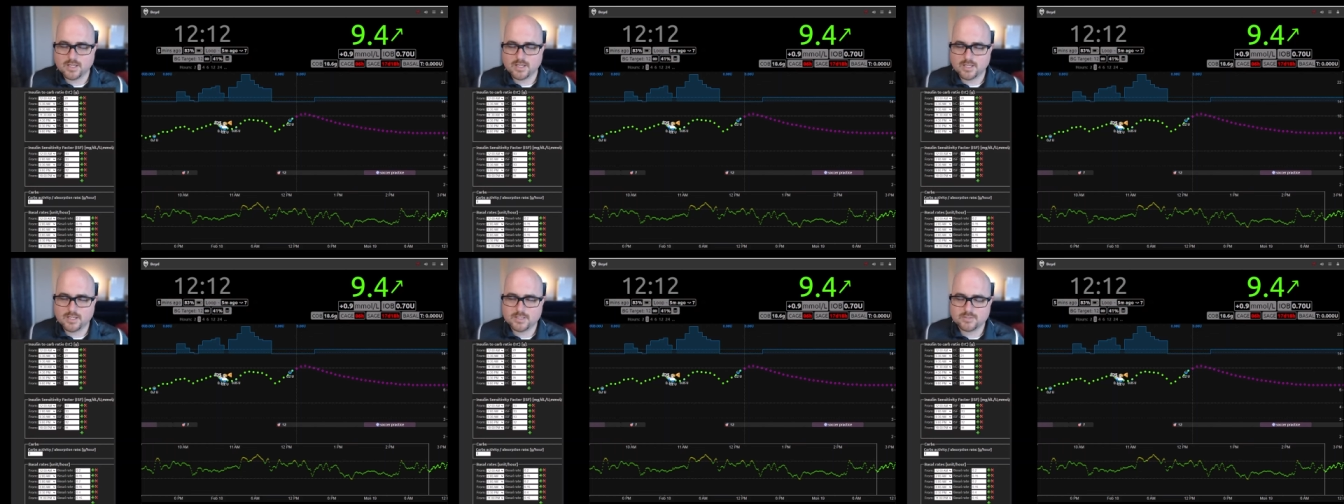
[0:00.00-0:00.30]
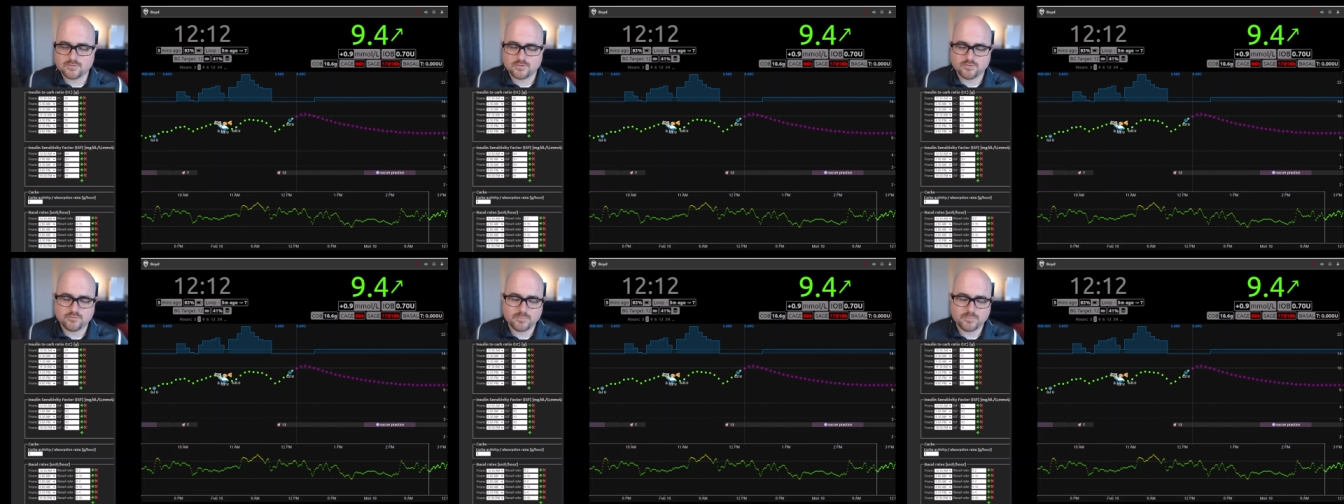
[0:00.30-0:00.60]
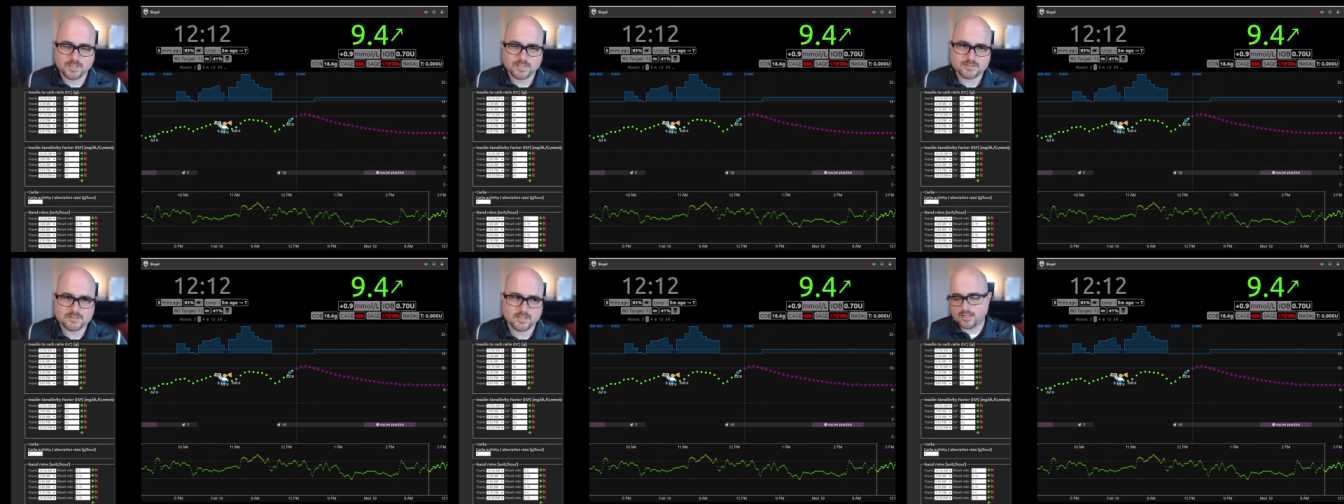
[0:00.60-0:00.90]
sort of
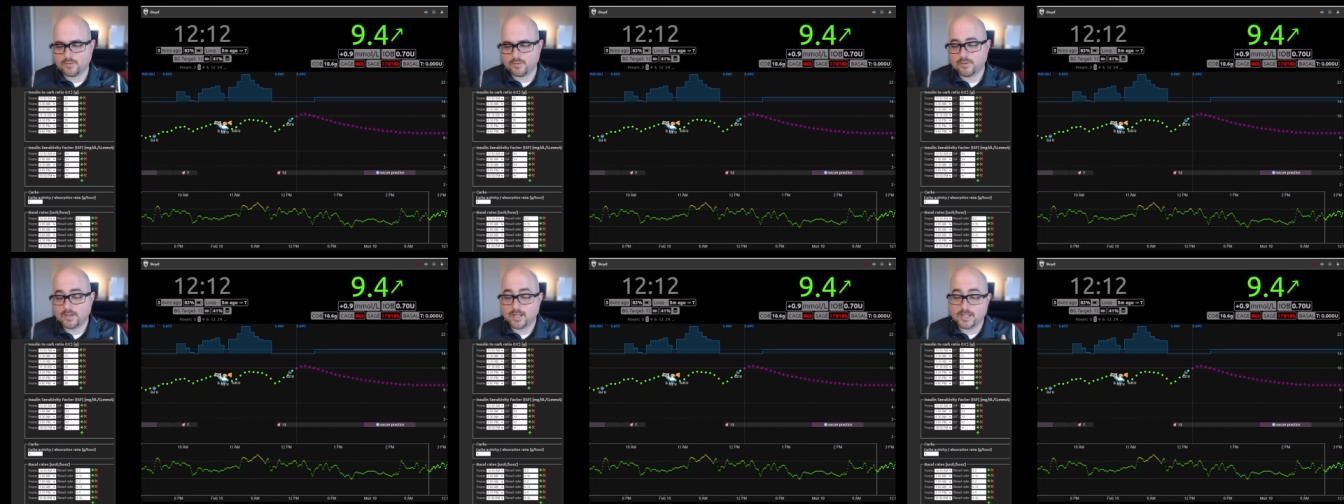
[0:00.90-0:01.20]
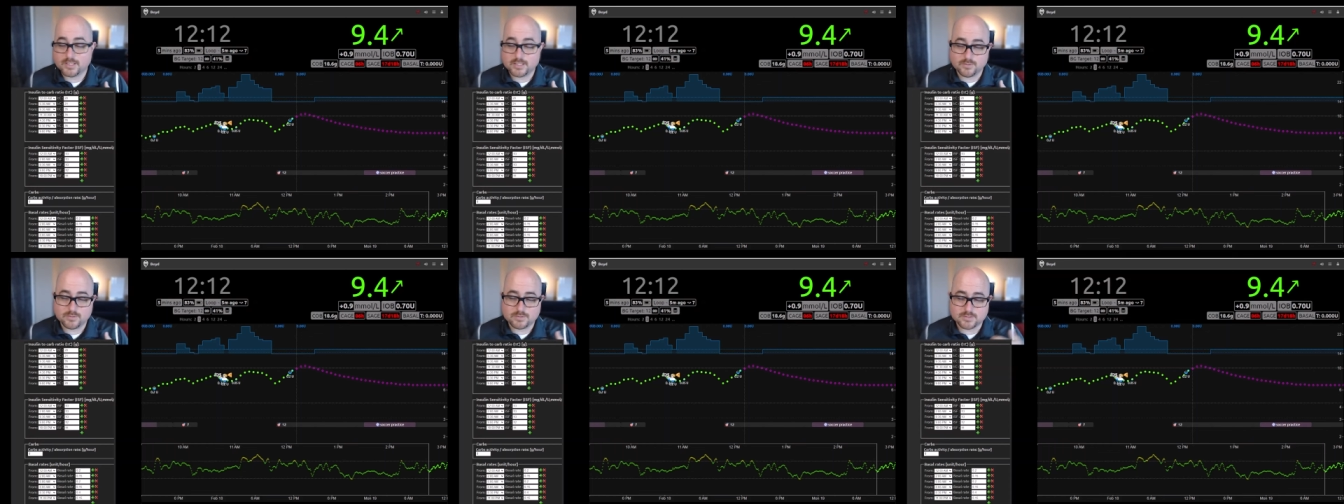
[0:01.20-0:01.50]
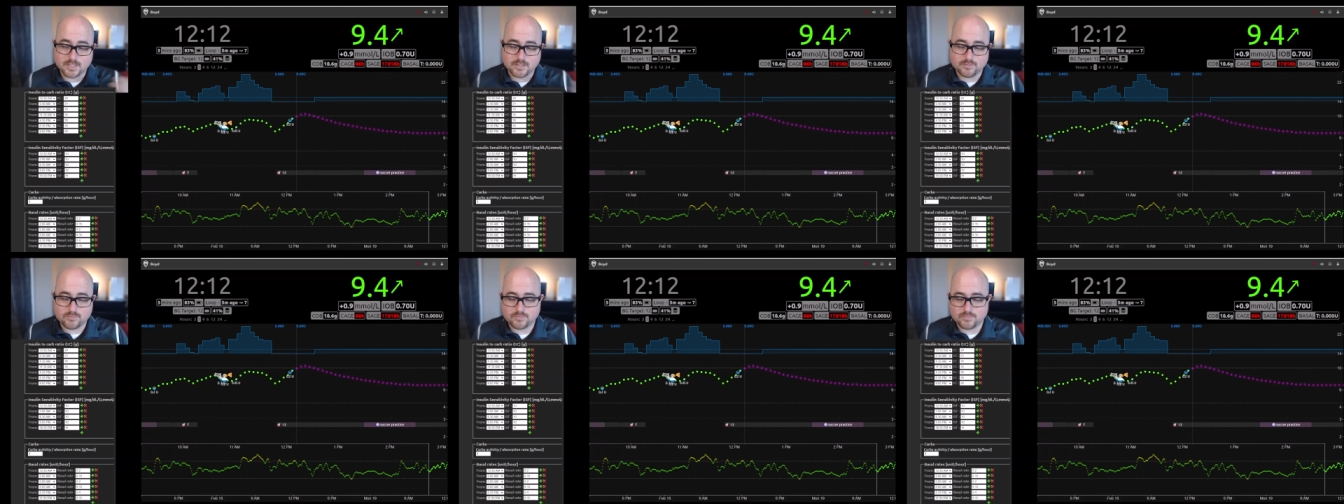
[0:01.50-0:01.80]
based off. What I do is
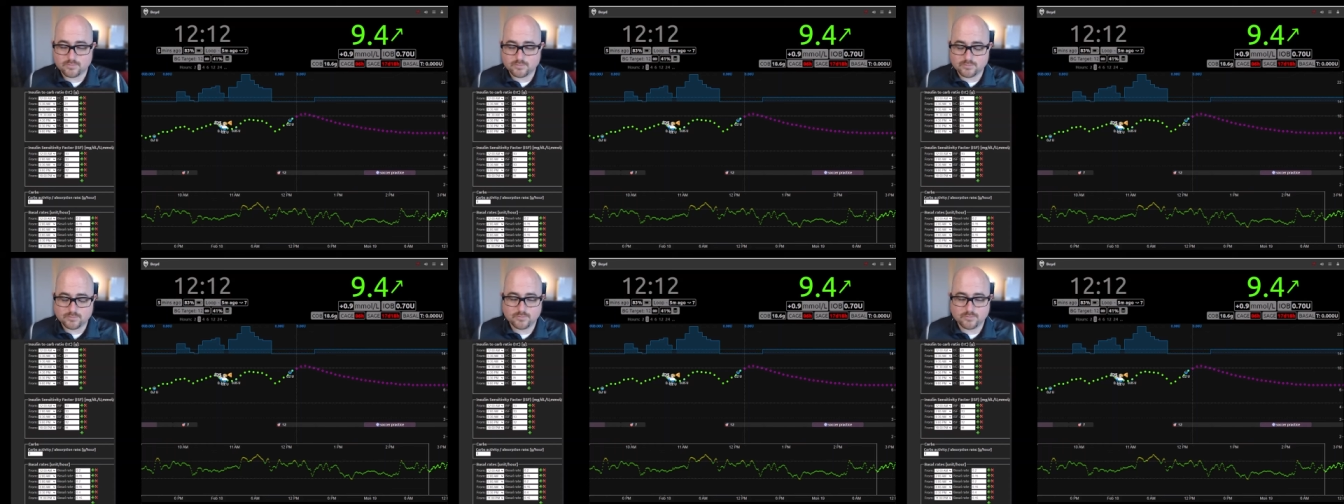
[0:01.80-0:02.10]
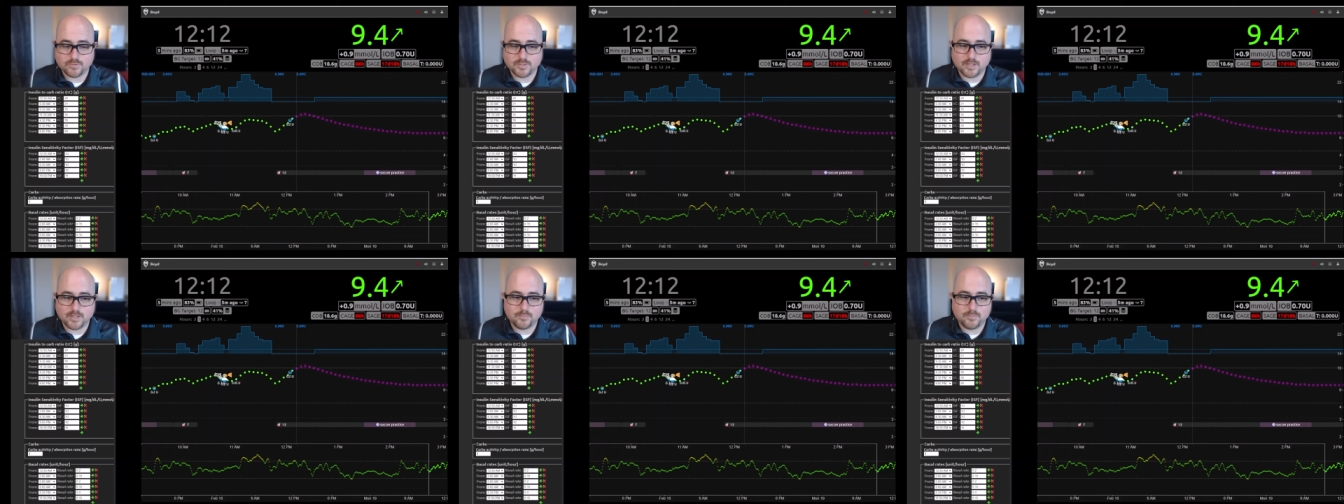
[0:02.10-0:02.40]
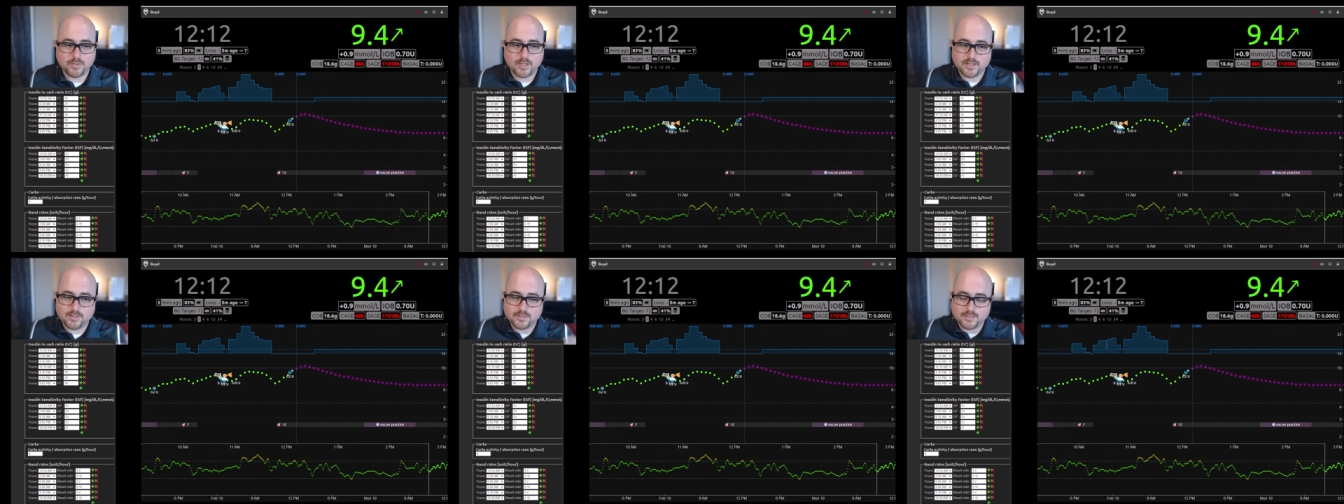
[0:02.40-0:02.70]
I roll out of
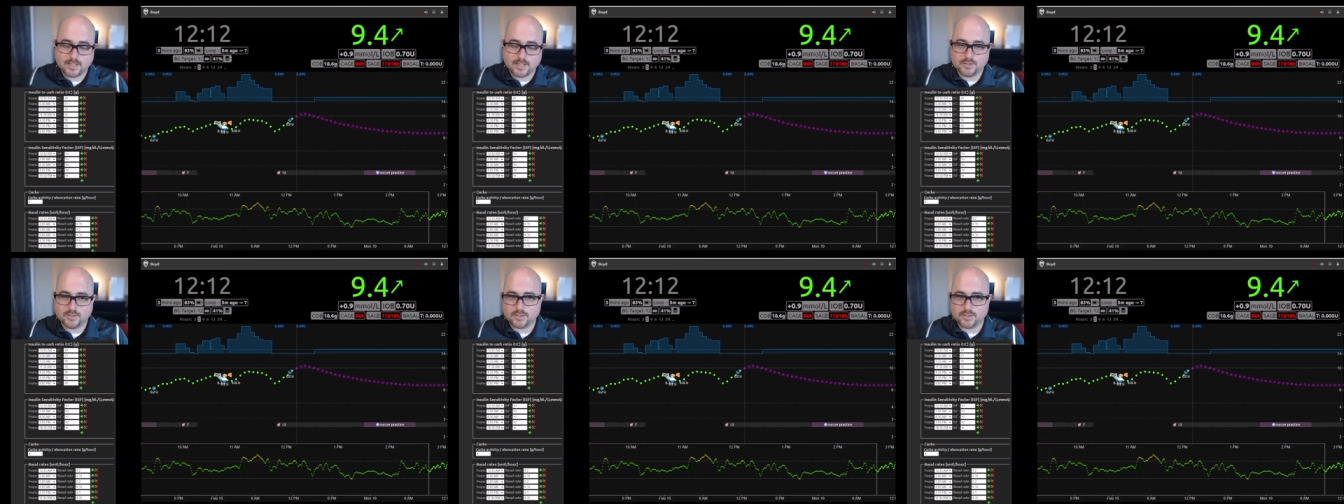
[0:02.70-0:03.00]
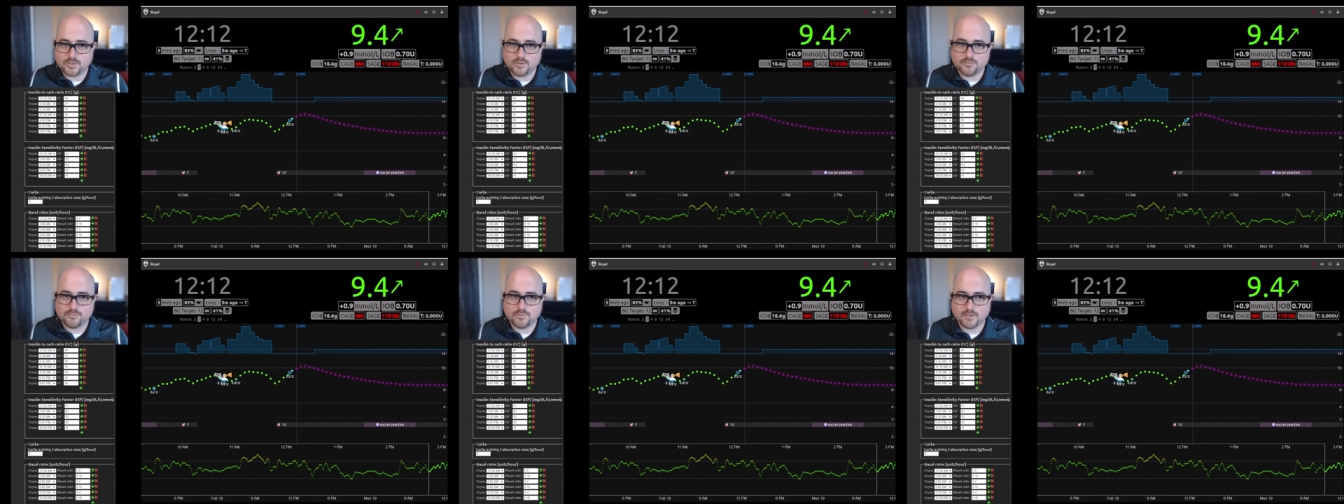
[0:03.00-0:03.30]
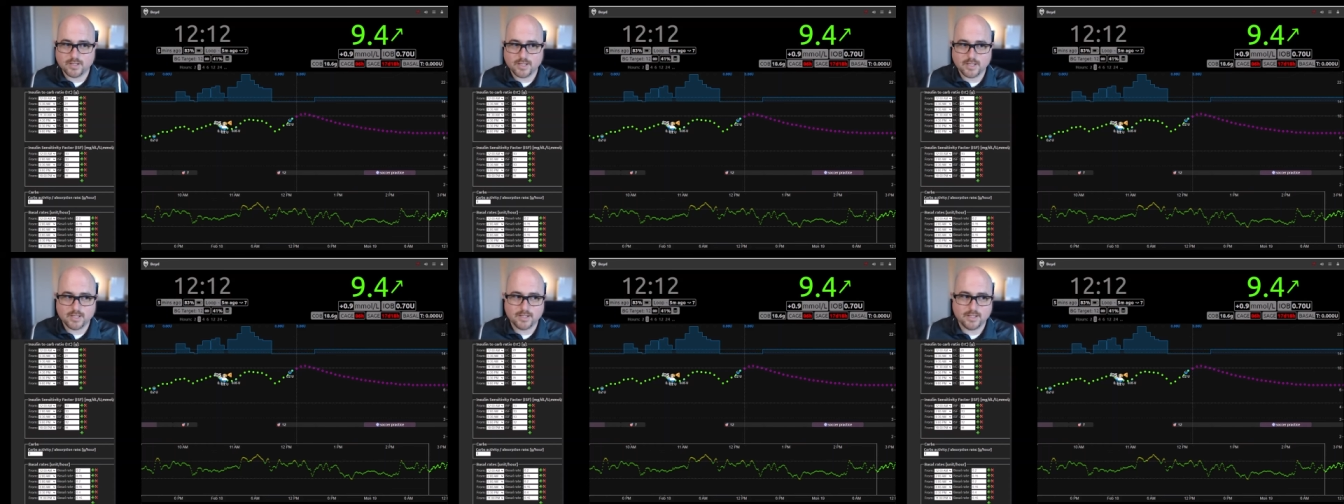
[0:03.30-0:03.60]
bed and then I look
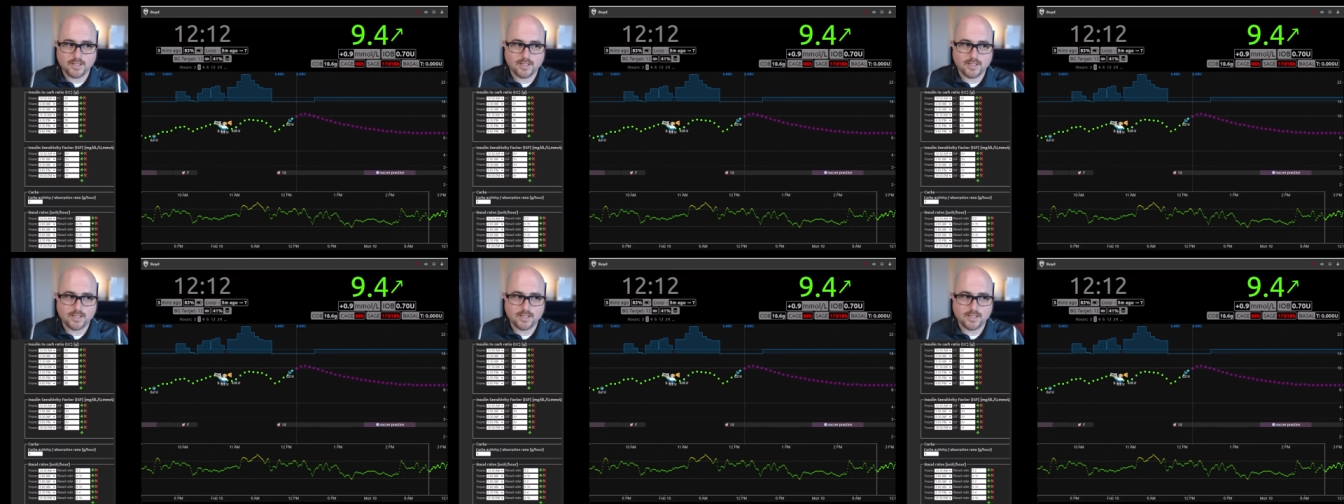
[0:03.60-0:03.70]
overnight